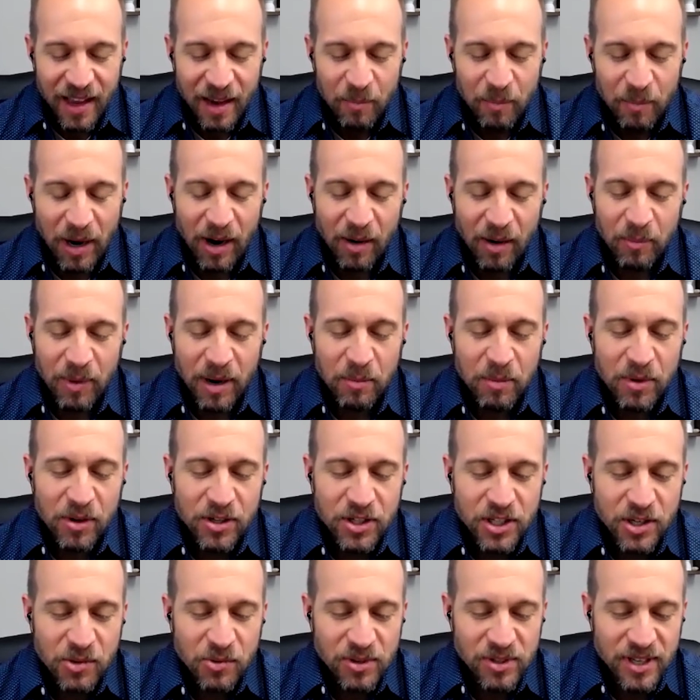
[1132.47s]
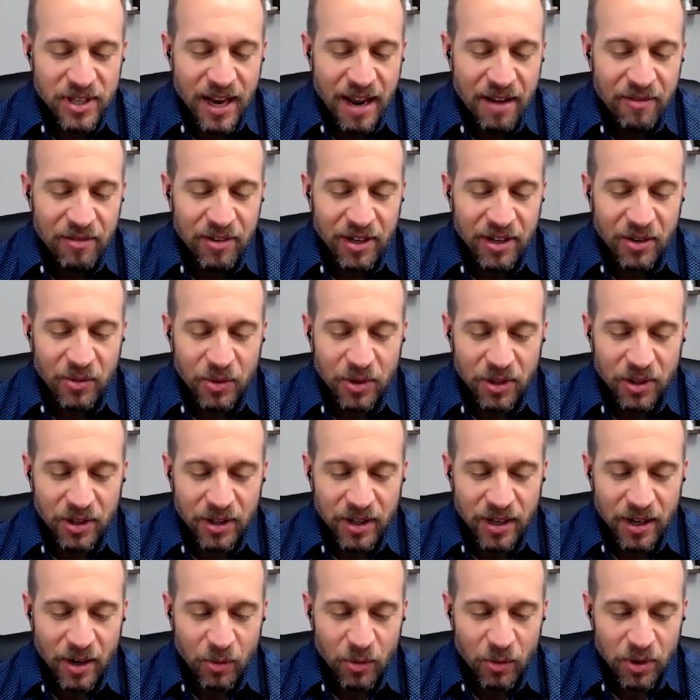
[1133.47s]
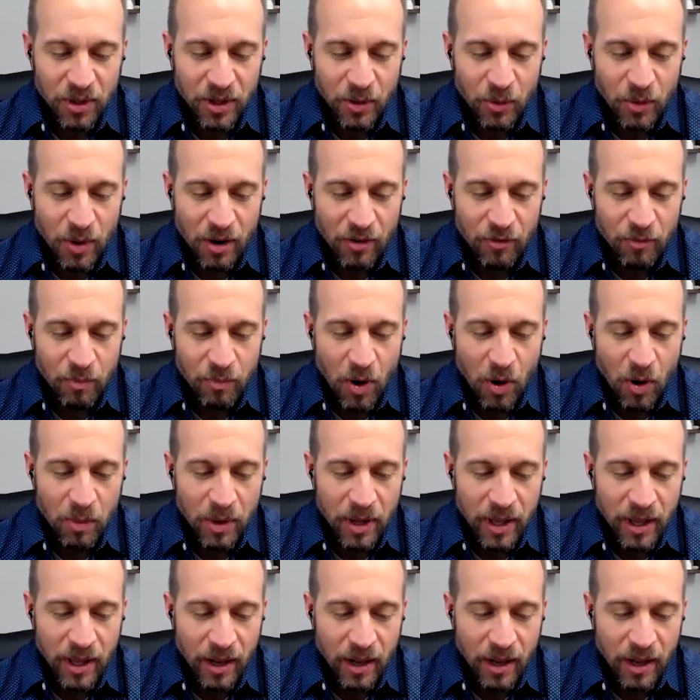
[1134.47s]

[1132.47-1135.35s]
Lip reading: But I remember she was having a really rough moment.